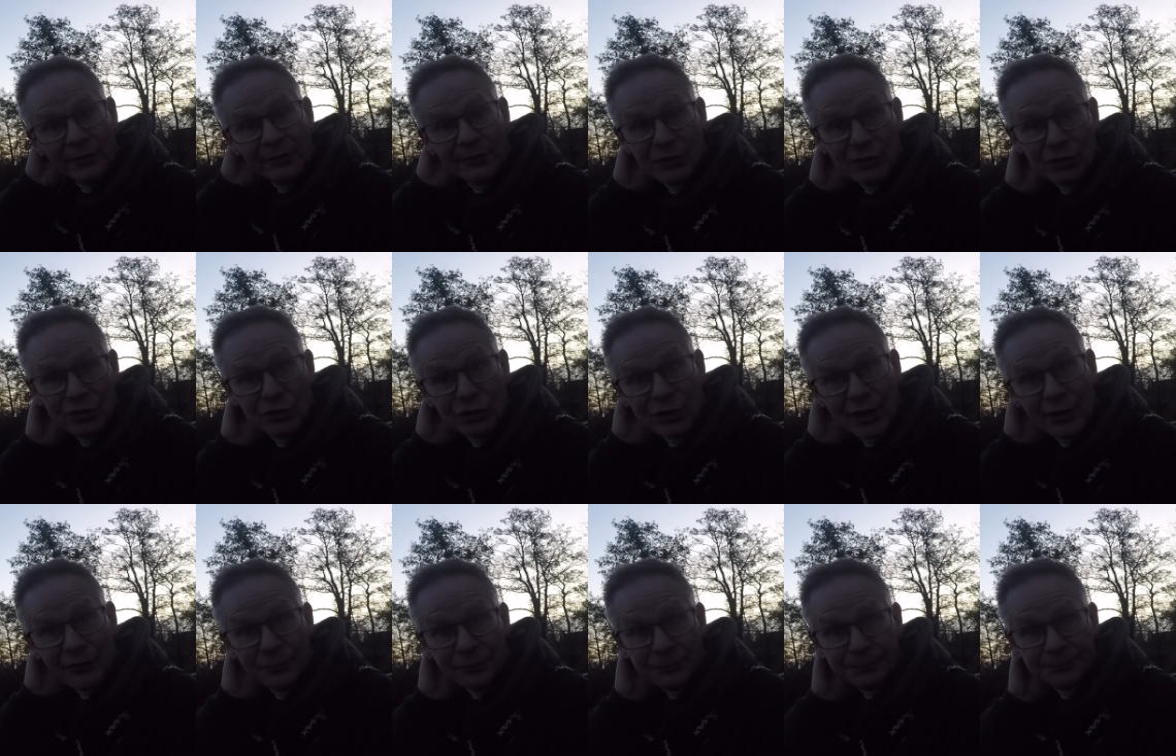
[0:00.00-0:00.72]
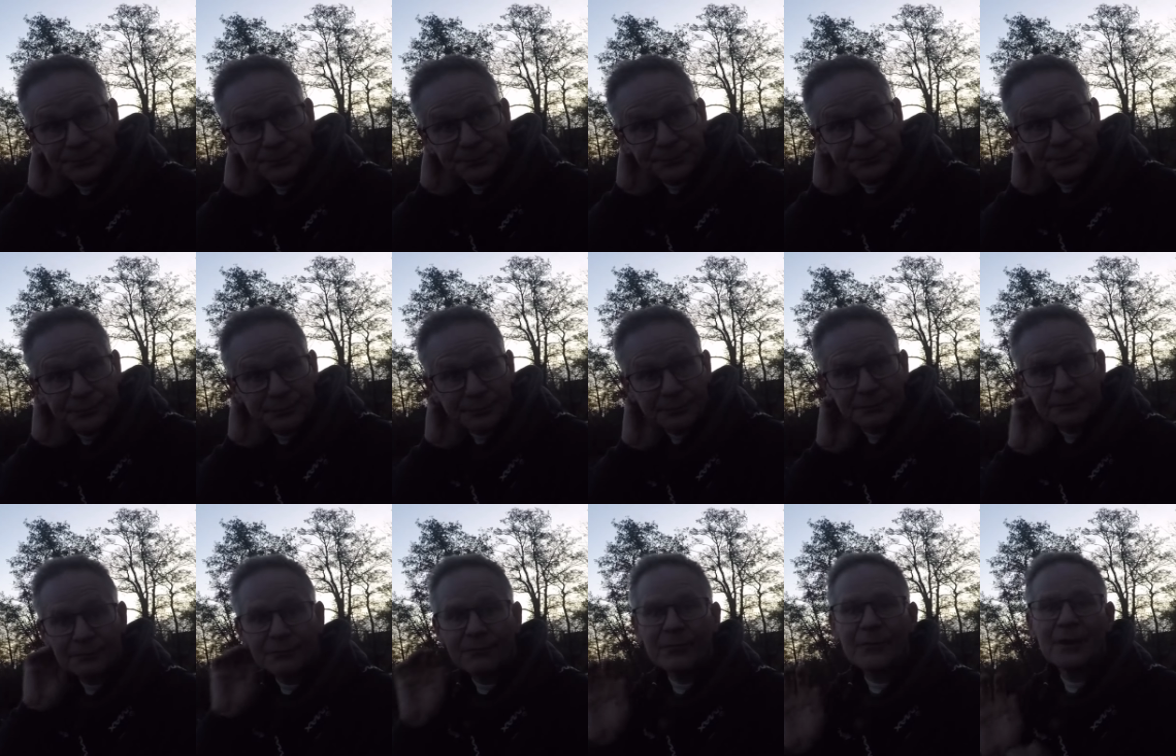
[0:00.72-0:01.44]
Fishing Channel.
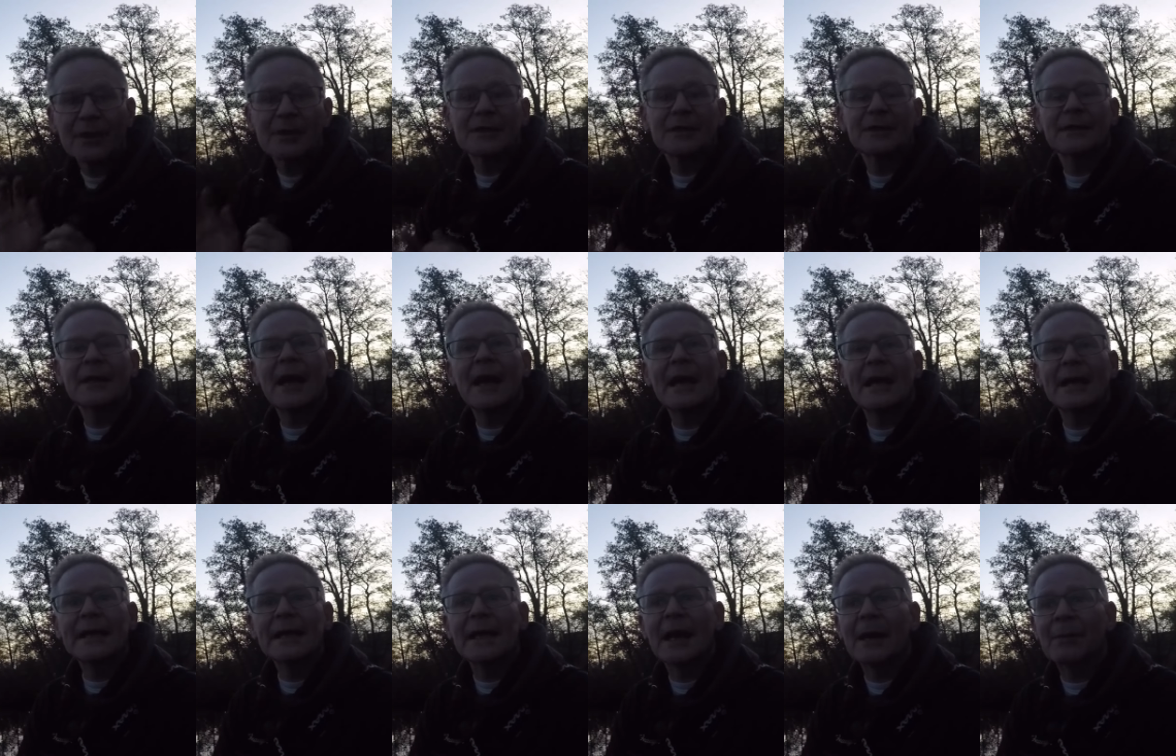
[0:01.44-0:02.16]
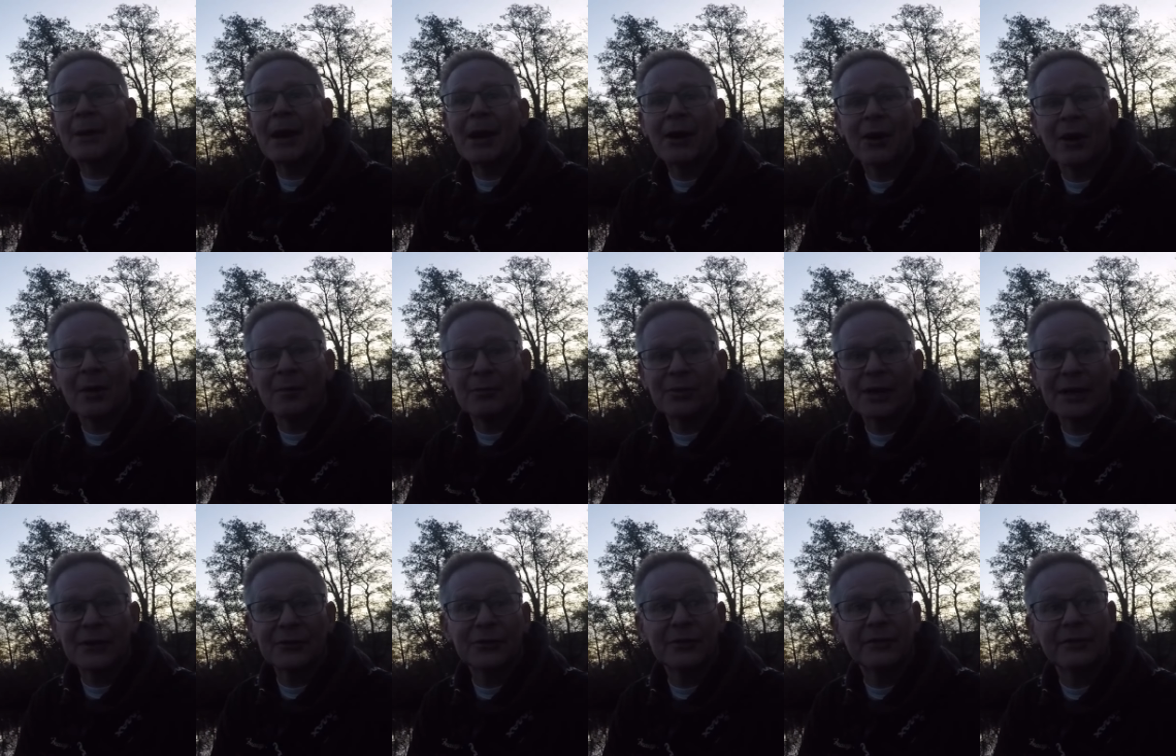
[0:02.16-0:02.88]
Today I'm out at a
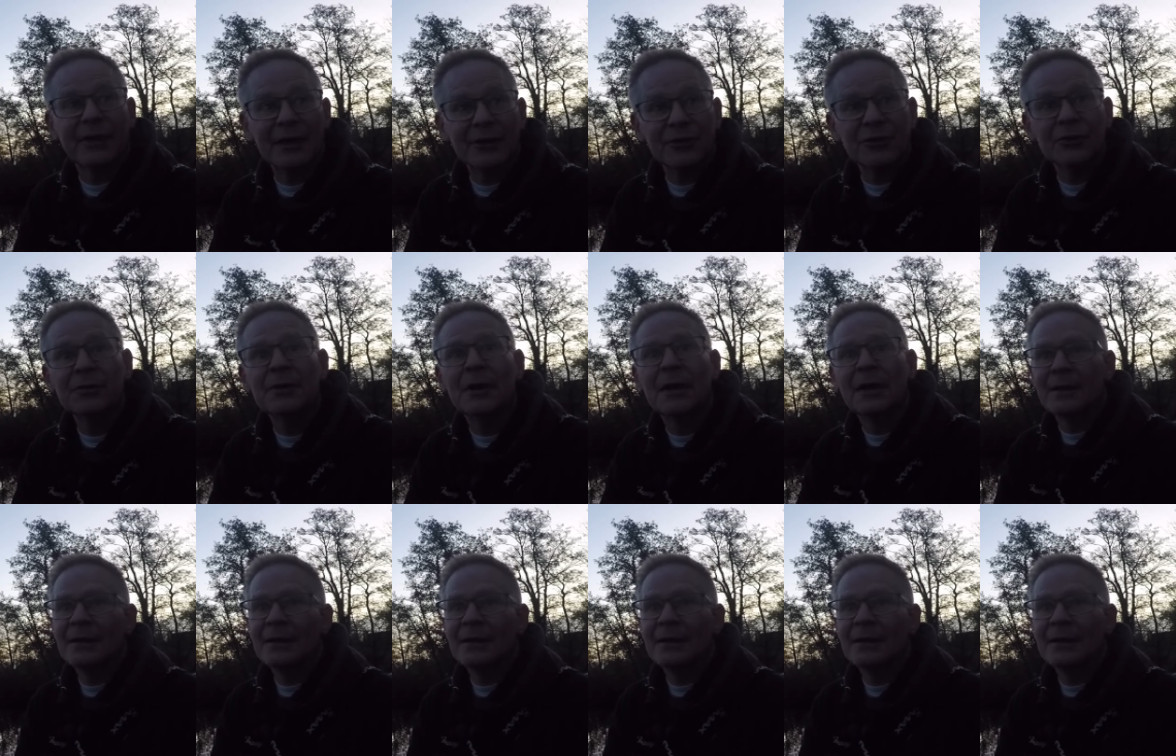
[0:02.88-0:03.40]
brand new venue.